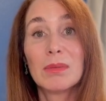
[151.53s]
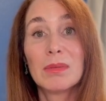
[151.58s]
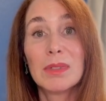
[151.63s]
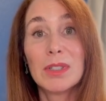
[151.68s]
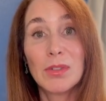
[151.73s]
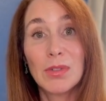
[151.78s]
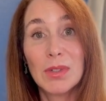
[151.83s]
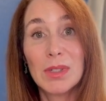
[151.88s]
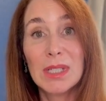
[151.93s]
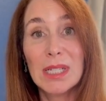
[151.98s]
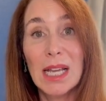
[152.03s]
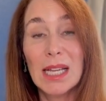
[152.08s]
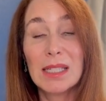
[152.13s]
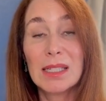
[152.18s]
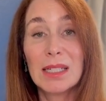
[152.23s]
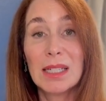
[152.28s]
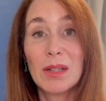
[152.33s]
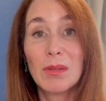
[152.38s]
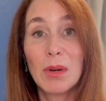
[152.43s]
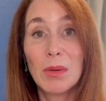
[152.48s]
different
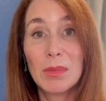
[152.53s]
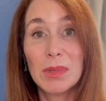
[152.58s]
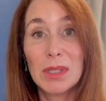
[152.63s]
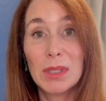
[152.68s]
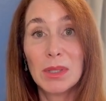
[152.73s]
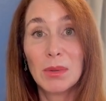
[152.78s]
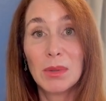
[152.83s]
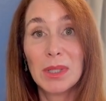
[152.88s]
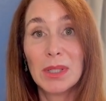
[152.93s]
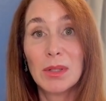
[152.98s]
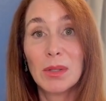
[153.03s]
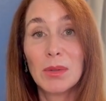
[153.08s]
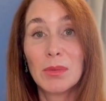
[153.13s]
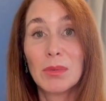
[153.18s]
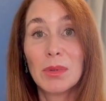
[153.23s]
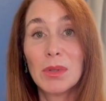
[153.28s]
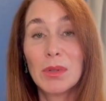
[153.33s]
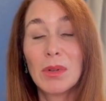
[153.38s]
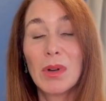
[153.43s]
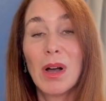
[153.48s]
testing, what we do here at
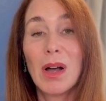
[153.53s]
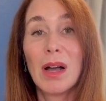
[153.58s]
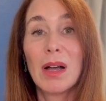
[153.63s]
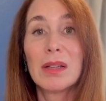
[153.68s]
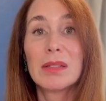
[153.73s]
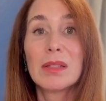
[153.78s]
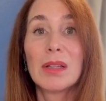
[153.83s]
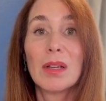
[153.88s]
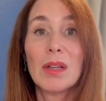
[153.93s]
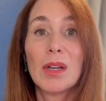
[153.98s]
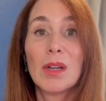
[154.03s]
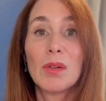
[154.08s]
Root Cause,